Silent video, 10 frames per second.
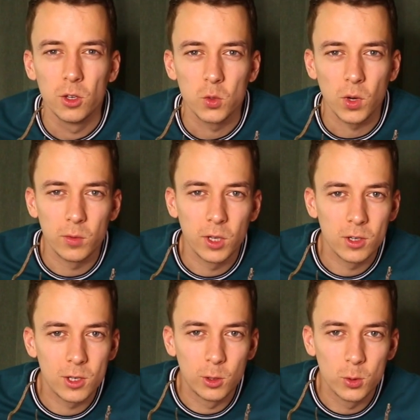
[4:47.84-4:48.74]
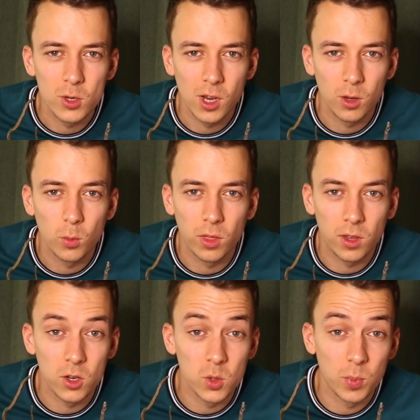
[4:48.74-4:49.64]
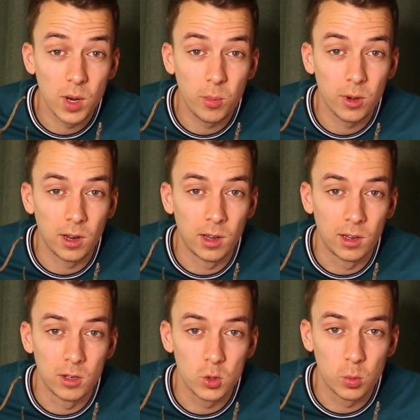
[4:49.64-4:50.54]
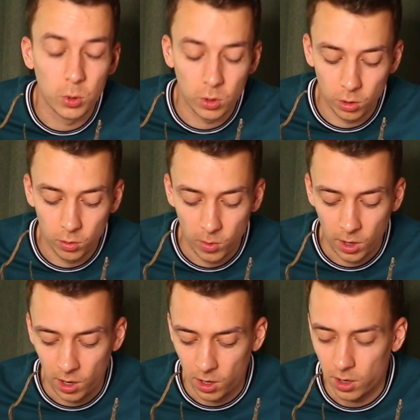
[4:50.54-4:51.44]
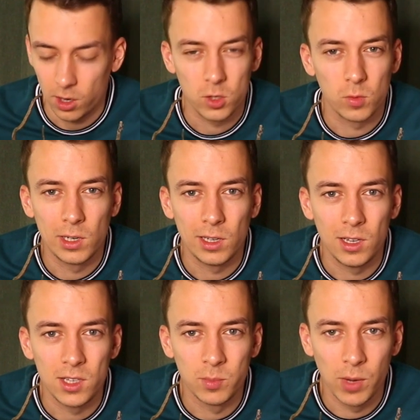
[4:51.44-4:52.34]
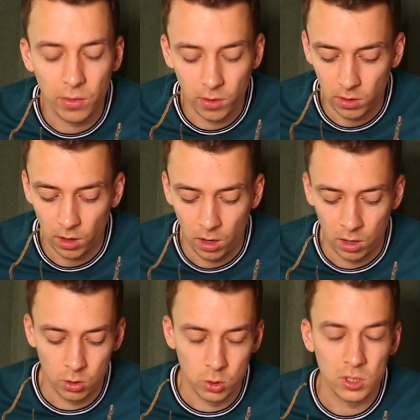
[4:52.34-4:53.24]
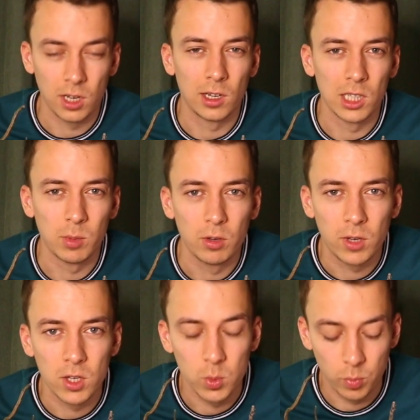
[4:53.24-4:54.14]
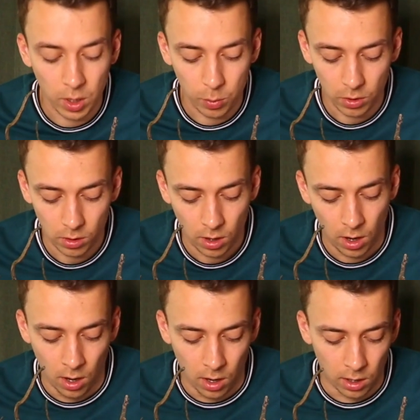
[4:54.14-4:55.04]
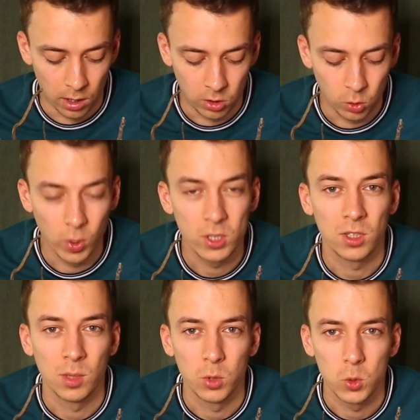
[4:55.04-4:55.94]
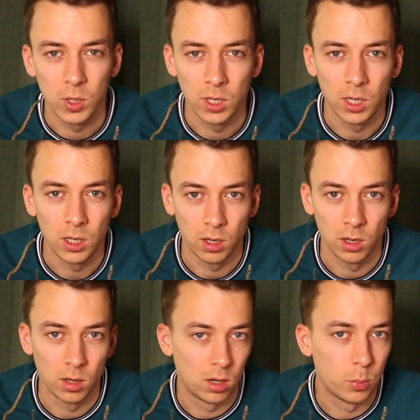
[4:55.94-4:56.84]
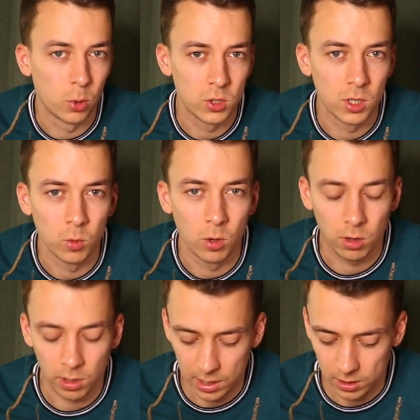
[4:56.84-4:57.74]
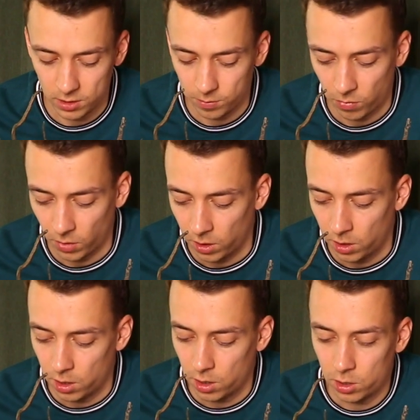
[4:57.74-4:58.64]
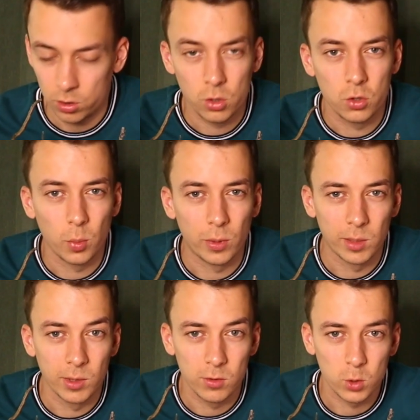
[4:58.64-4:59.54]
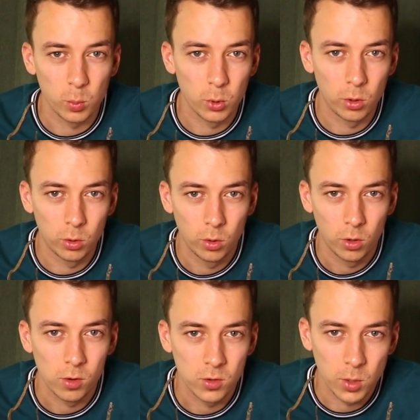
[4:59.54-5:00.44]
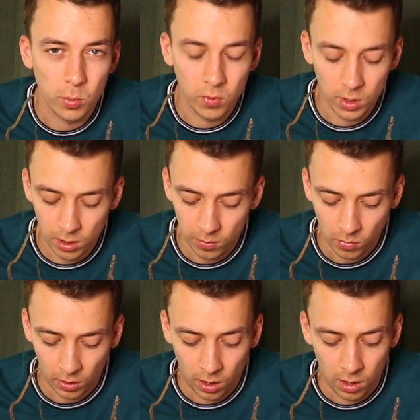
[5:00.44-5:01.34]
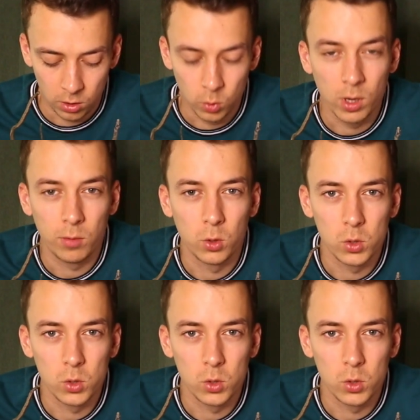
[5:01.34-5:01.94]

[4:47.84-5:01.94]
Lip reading: So everything is glued together with kitchen paper and super glue. It's a really easy method. You just take a little bit of kitchen paper and you wedge it in between the points that you want to connect. and you just drop a little bit of super glue on top of it. You wait a few